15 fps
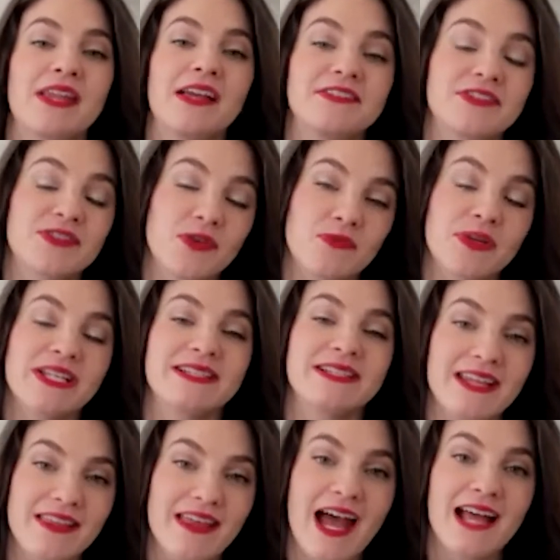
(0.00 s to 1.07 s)
So we
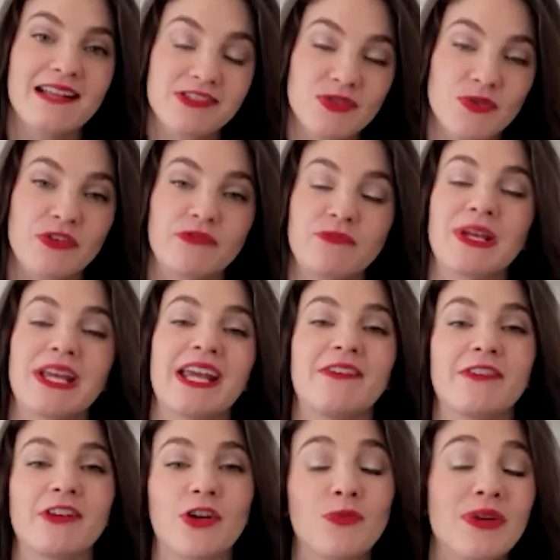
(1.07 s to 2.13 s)
see that sort of
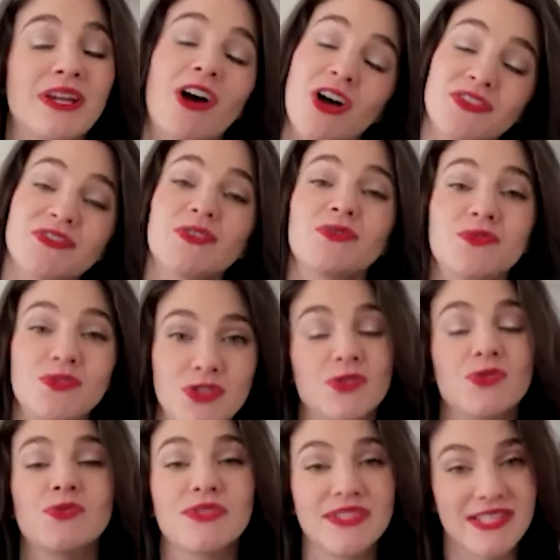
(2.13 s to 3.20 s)
behavior. We also
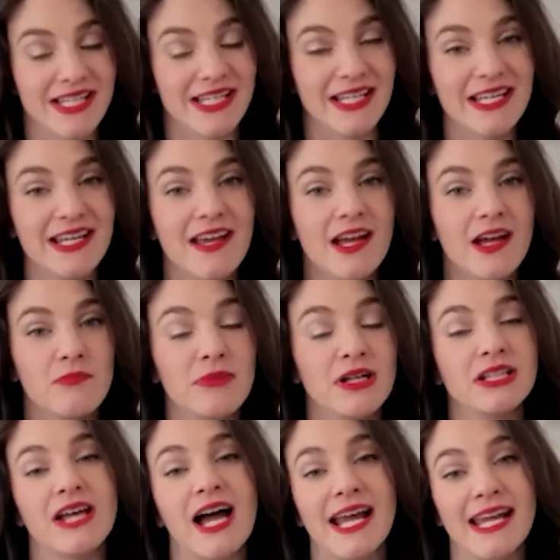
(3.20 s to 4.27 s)
do see
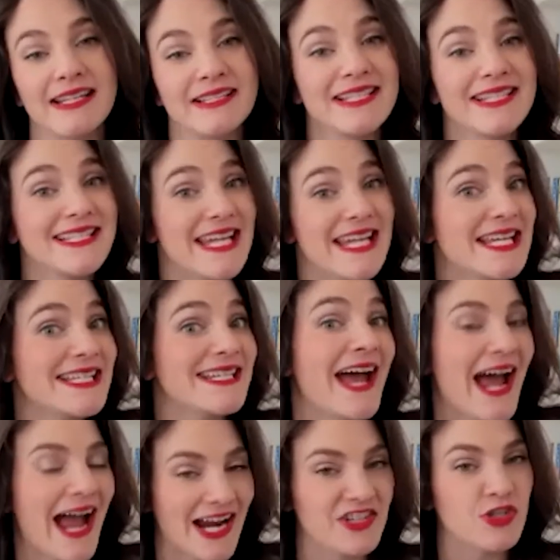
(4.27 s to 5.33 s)
malign state
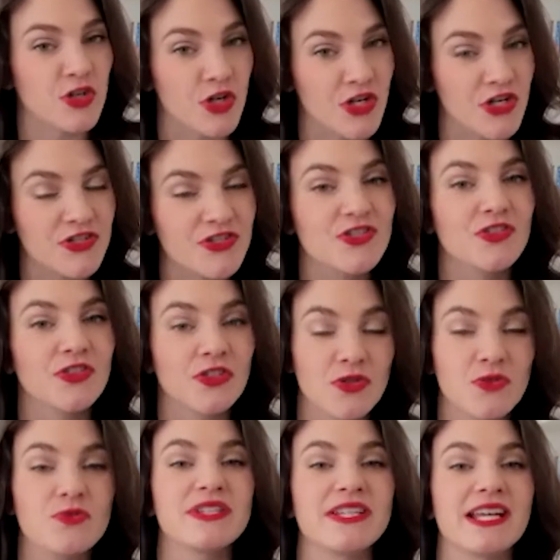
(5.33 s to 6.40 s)
actors
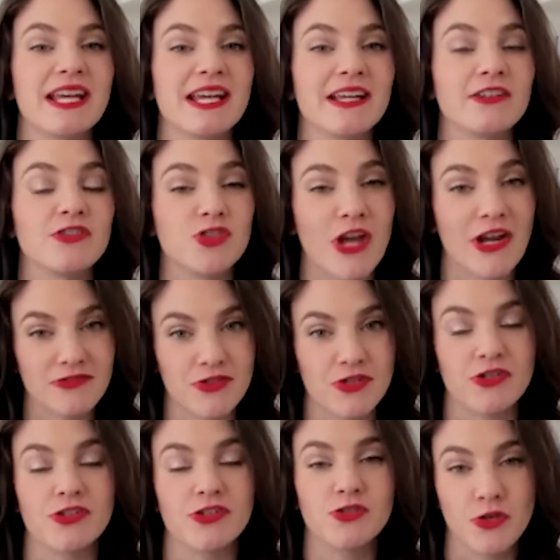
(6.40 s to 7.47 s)
using
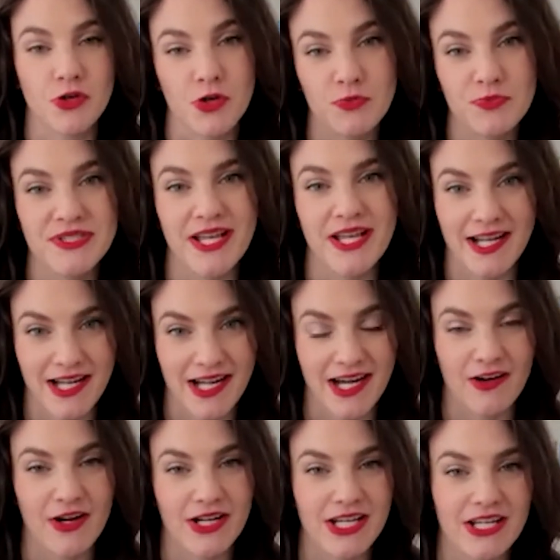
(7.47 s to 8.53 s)
gendered tropes and
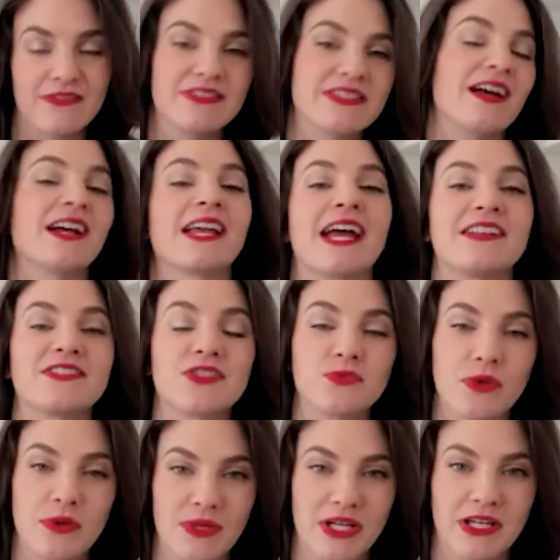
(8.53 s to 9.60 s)
narratives against
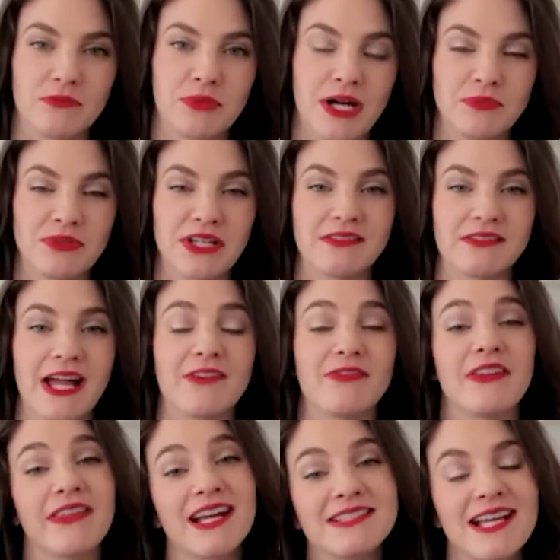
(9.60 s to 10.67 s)
women in public life.
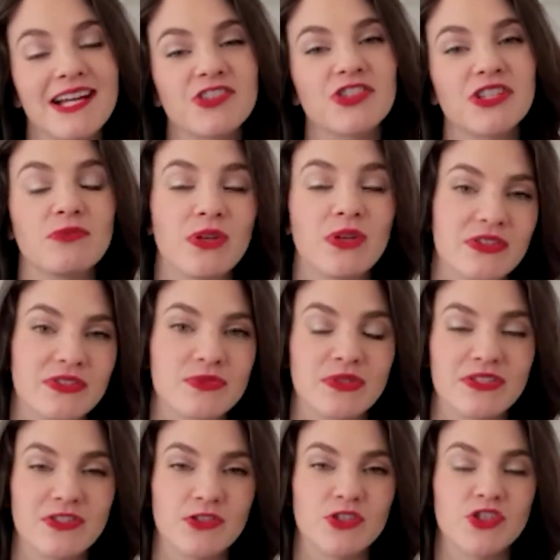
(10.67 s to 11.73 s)
And that's actually where this
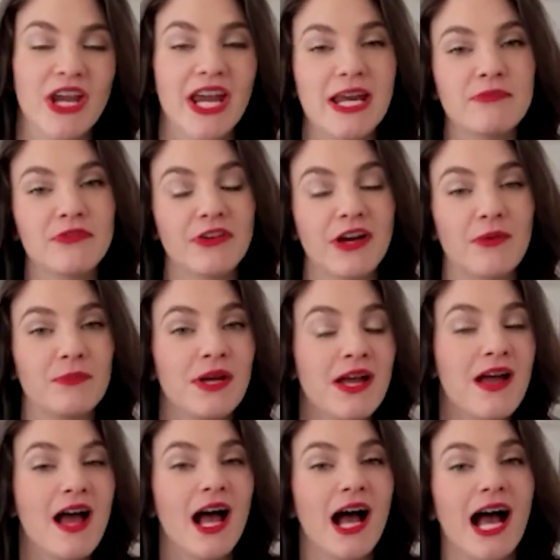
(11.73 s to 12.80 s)
research came from.
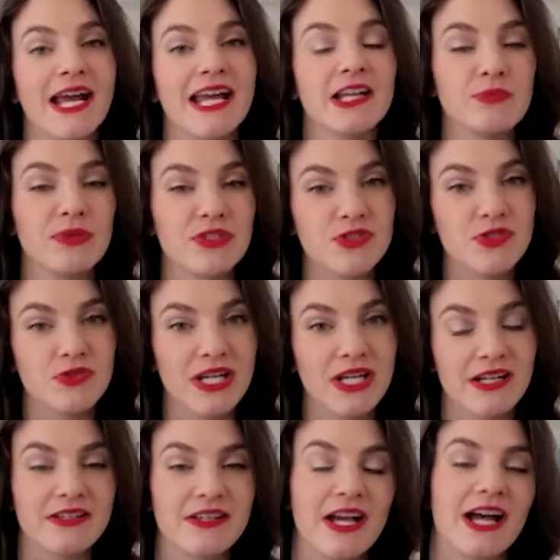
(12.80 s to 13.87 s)
I had been
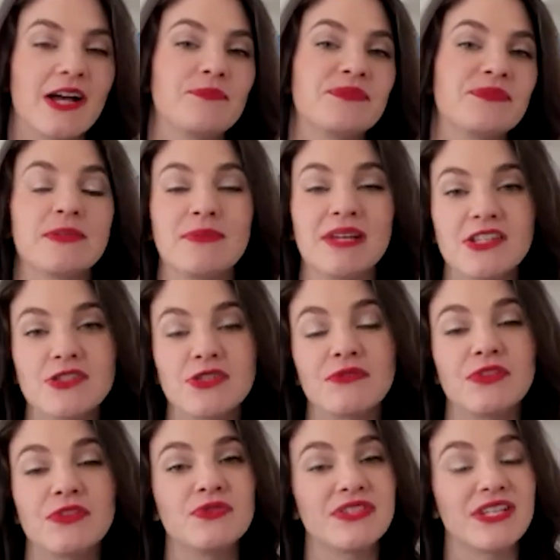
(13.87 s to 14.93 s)
doing some
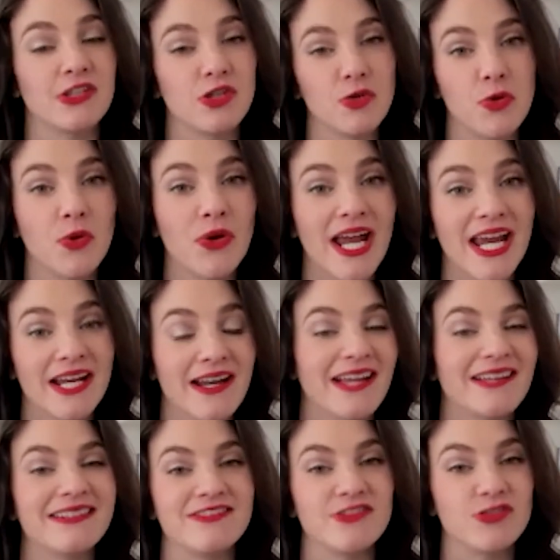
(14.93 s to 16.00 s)
interviews in Ukraine
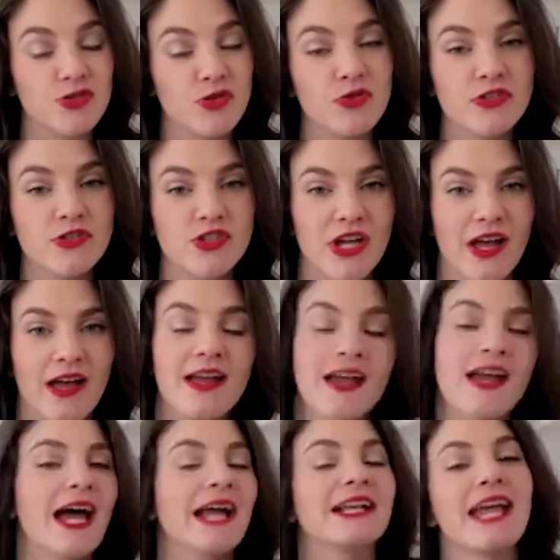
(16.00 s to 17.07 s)
and in Georgia,
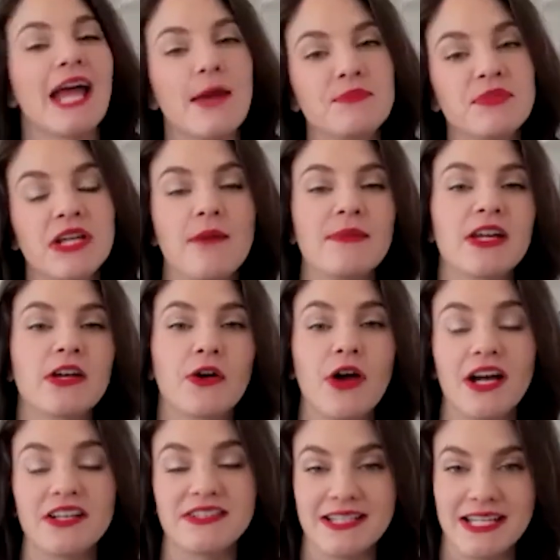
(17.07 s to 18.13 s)
and kept coming
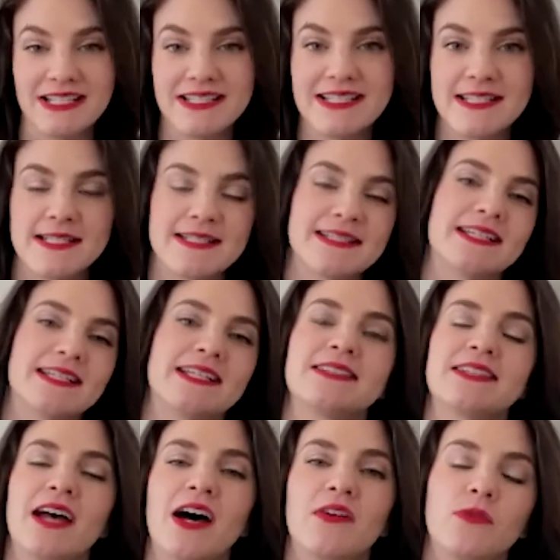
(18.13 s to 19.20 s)
across
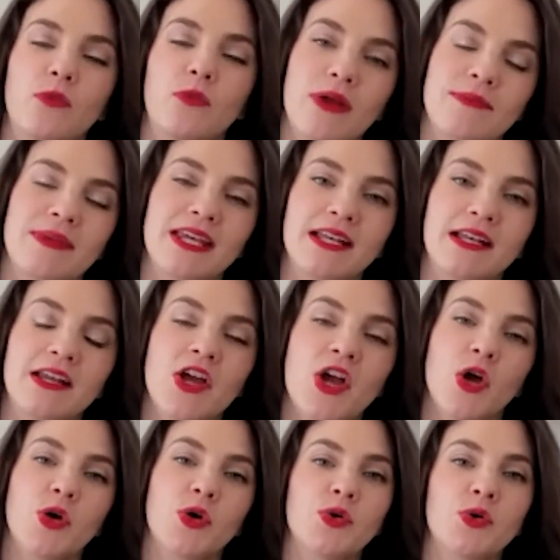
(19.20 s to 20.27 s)
instances of women
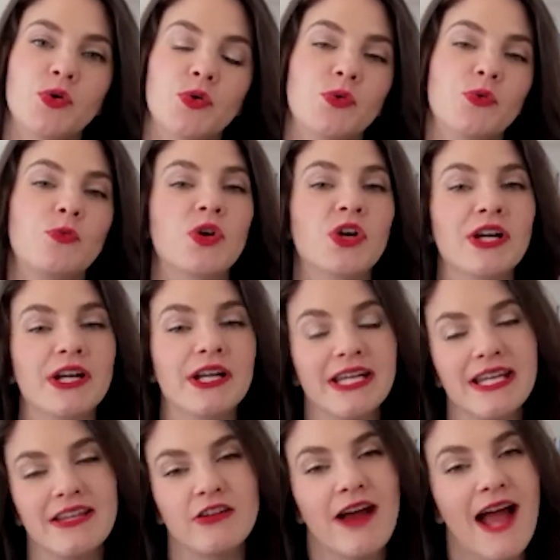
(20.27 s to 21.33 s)
who were
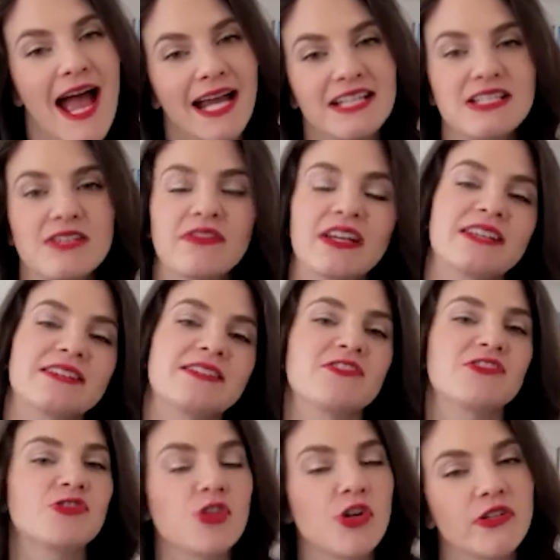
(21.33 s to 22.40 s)
either
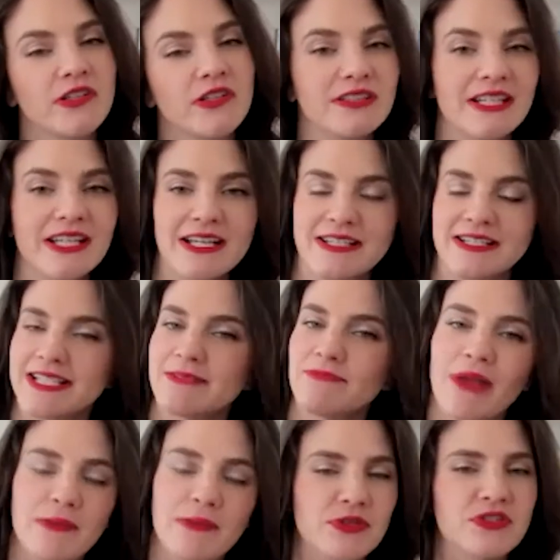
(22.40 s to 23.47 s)
activists, journalists,
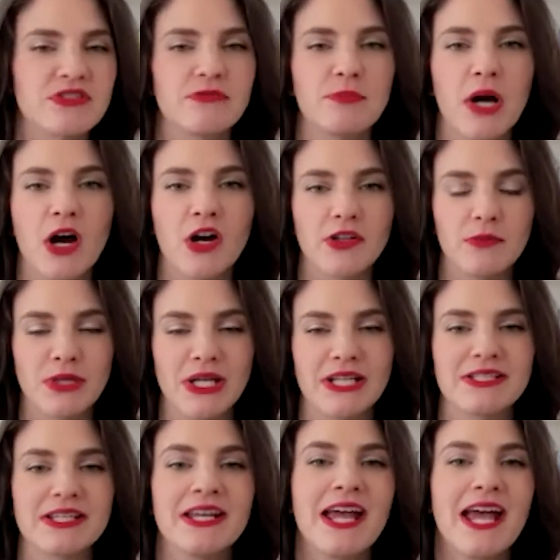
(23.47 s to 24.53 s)
members of
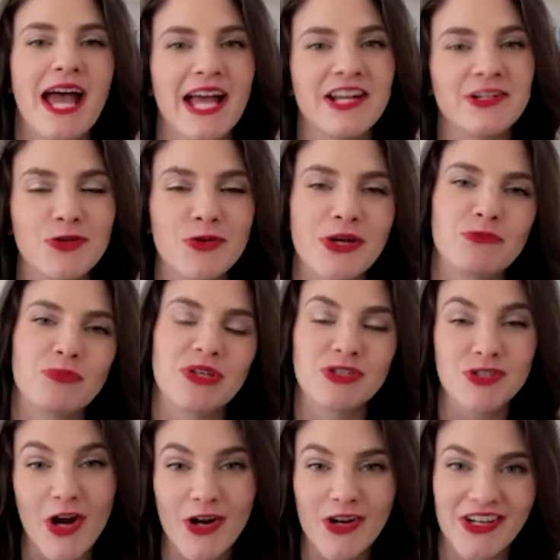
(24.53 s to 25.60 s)
parliament, and who had been
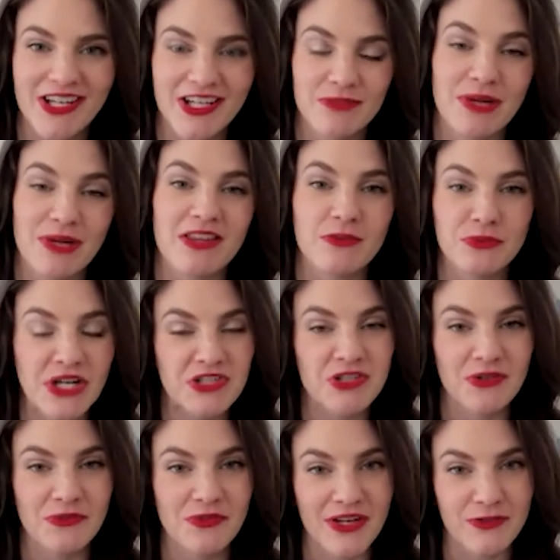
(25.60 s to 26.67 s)
targeted by the
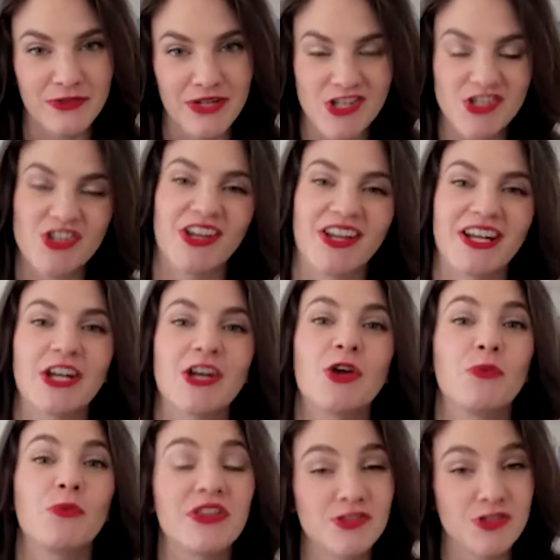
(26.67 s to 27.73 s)
Russian Federation
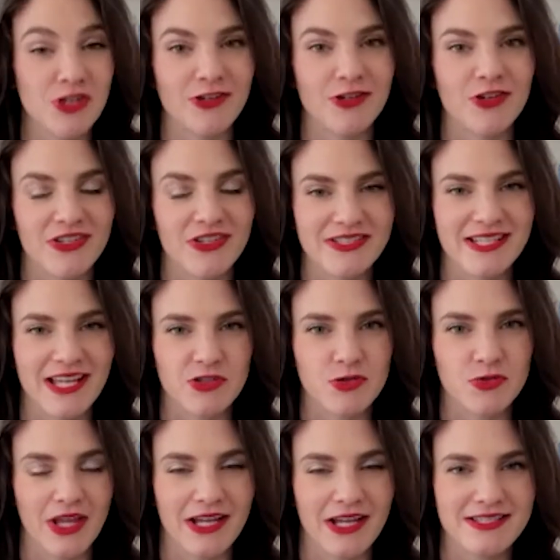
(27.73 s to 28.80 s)
with gendered and
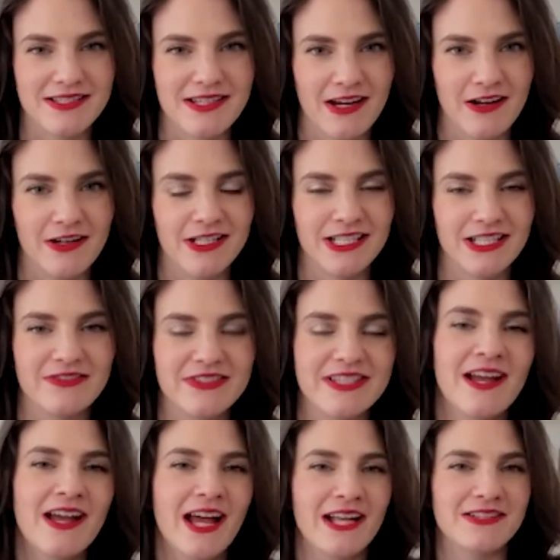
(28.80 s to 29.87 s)
sexualized narratives.
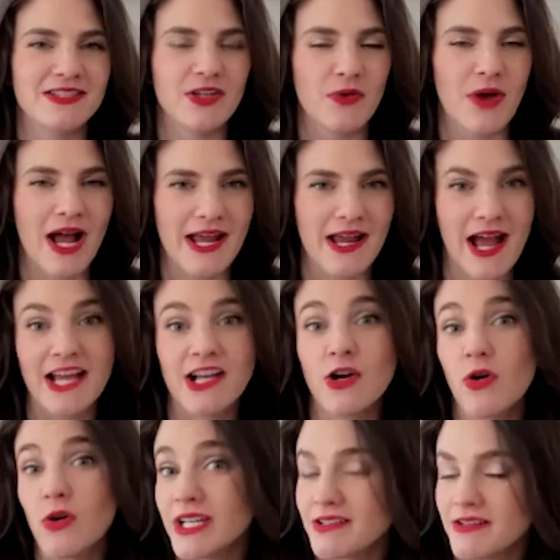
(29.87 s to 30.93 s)
And so I
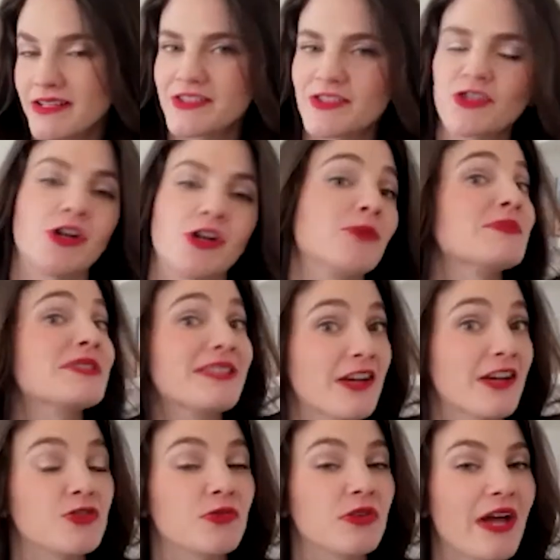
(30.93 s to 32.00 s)
coined this term
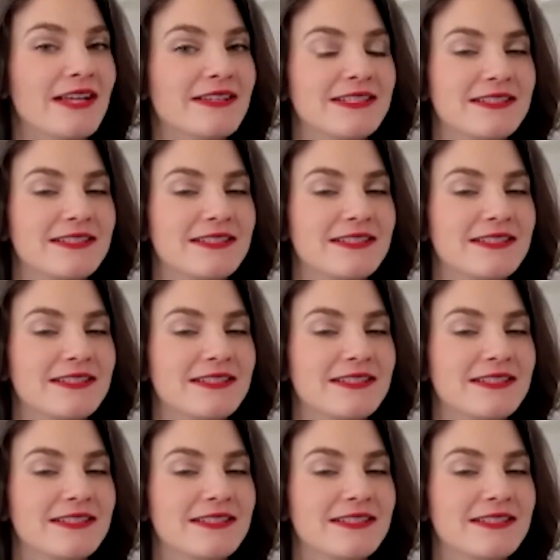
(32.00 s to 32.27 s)
sexualized